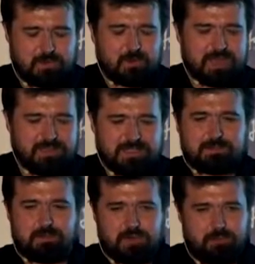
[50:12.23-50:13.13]
okay,
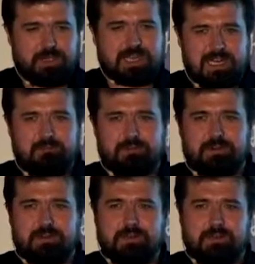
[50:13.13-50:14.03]
this might be
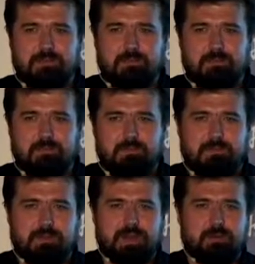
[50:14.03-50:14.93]
clever,
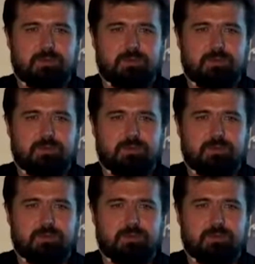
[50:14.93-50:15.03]
but